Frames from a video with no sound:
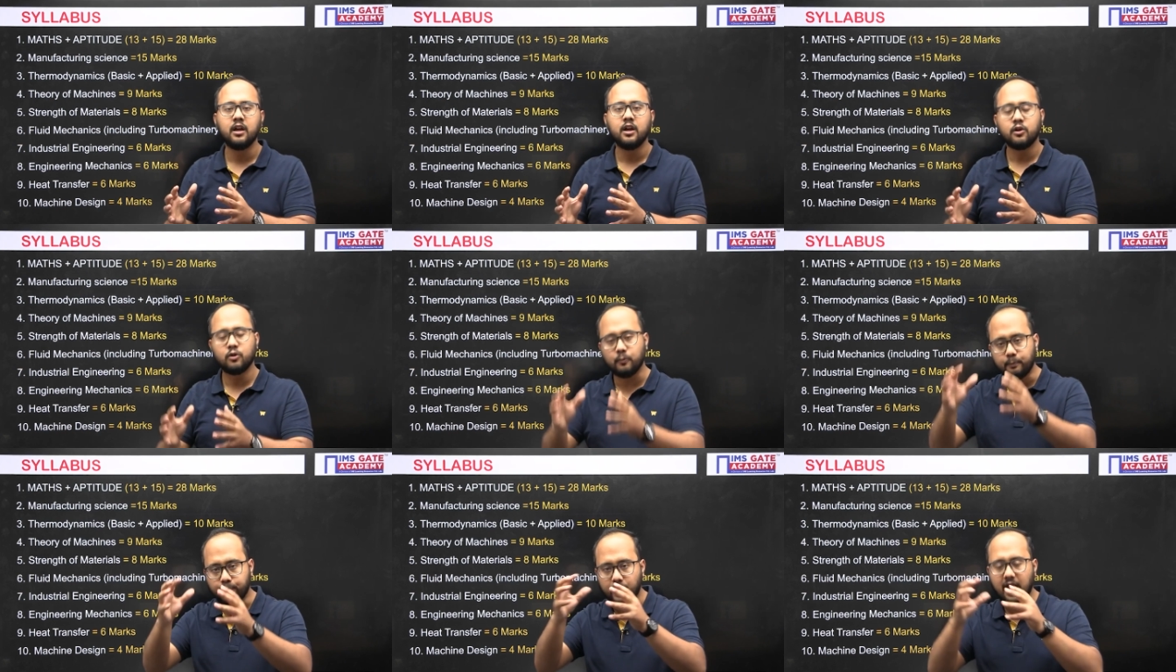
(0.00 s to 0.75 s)
to
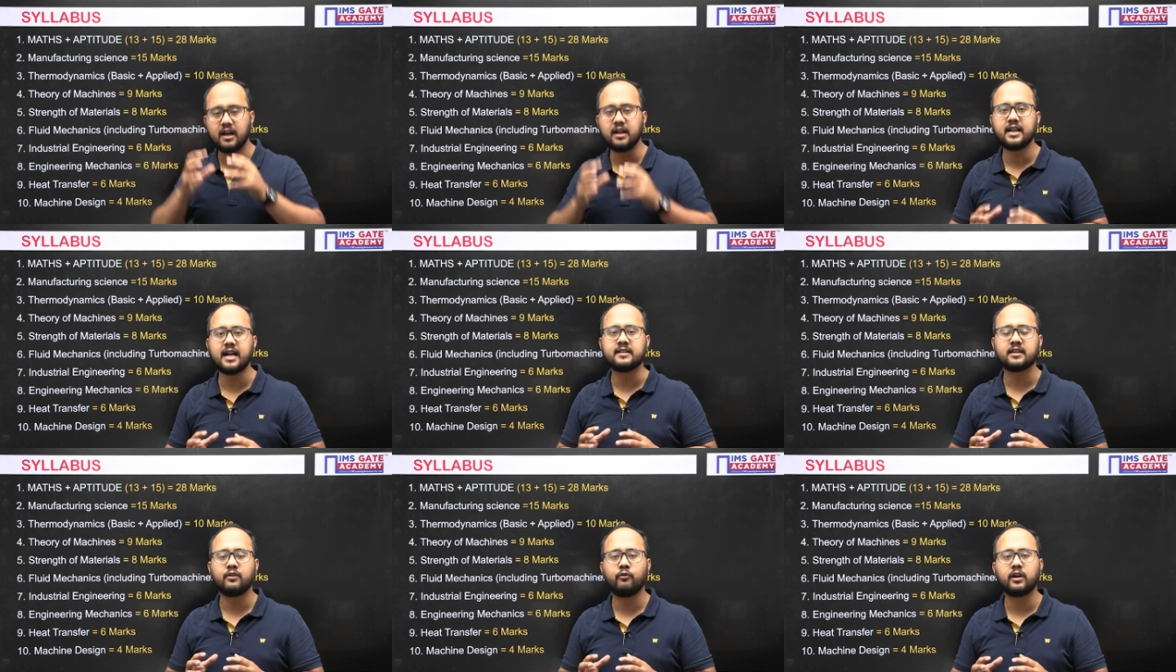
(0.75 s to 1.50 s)
prioritize
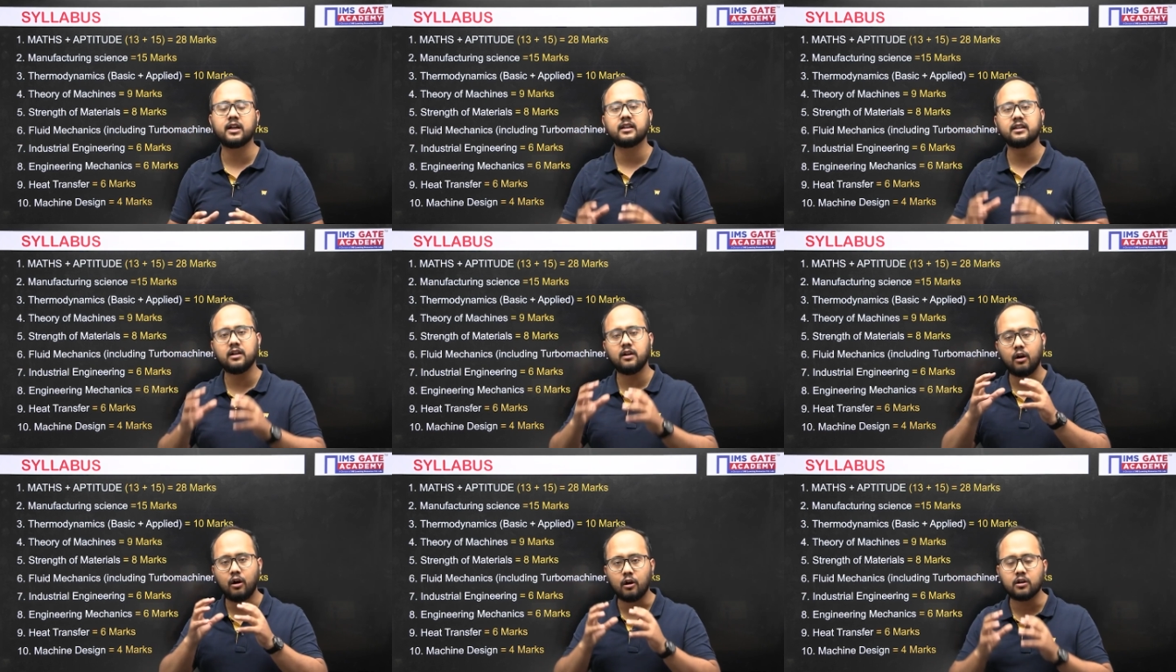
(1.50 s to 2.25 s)
what are the
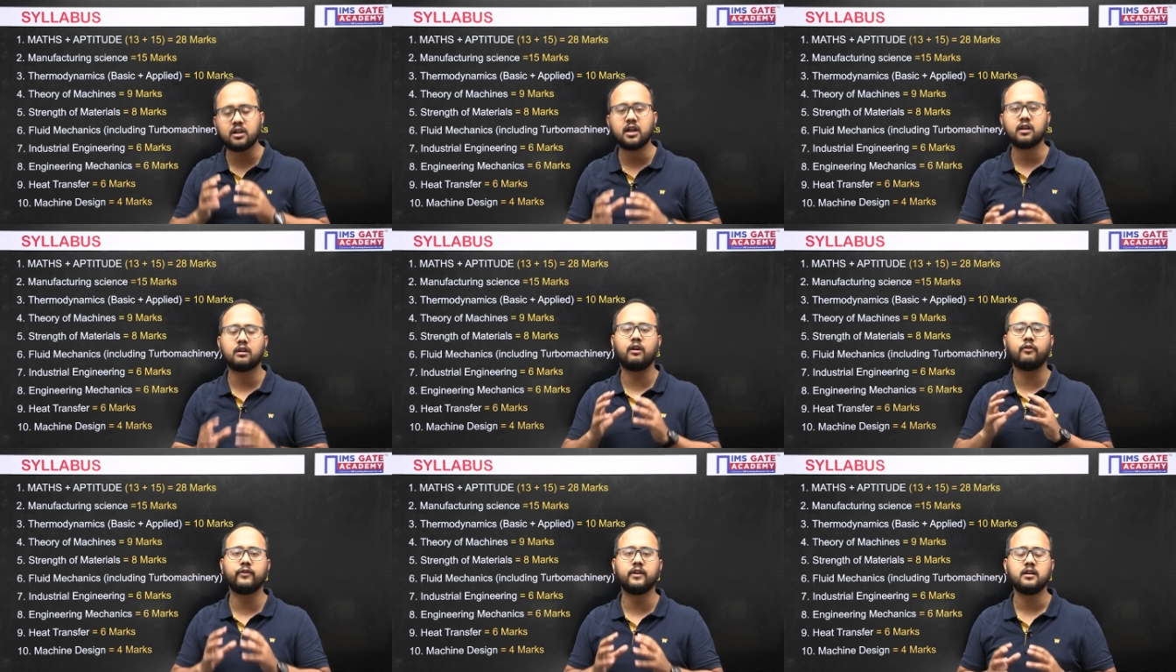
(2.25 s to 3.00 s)
order
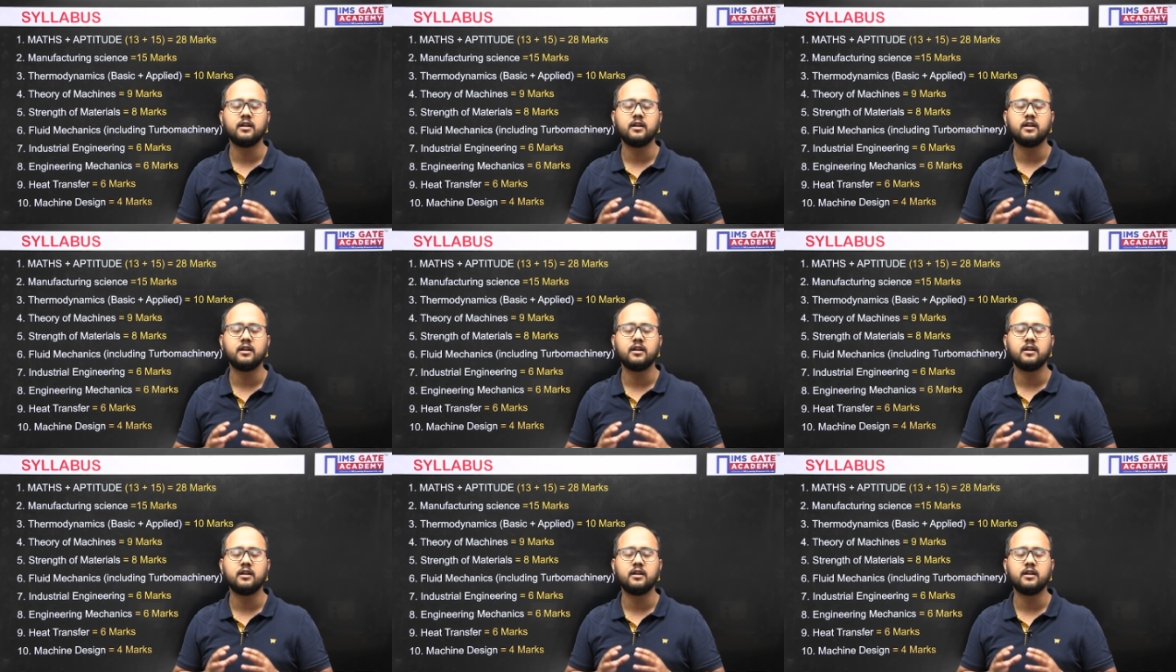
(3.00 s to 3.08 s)
of the